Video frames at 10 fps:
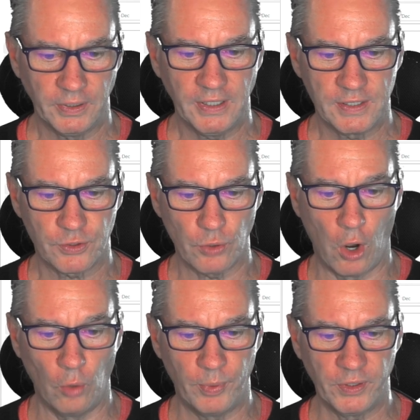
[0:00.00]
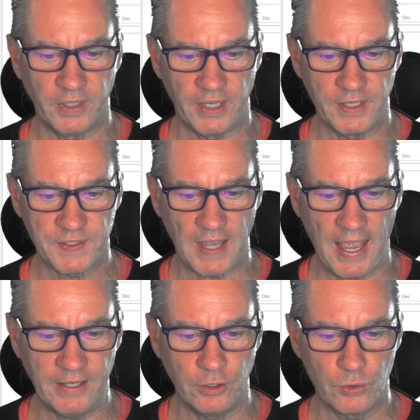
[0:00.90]
is to open this,
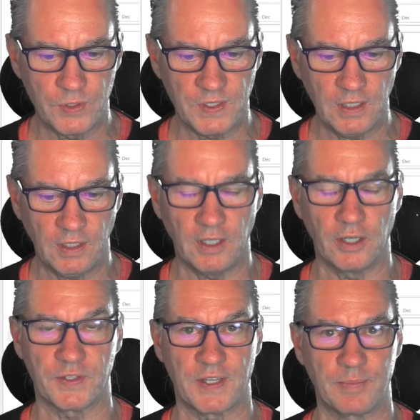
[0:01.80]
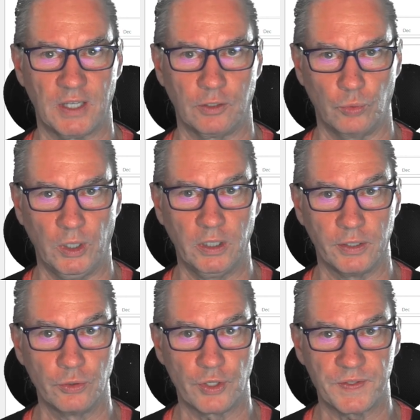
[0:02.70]
and you see here something really
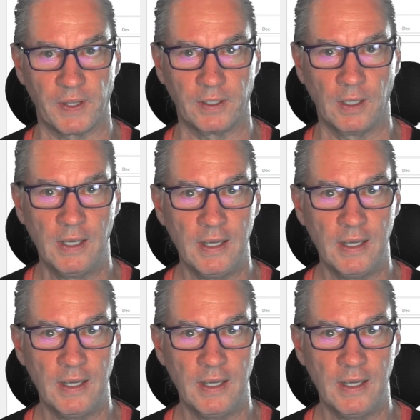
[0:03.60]
interesting.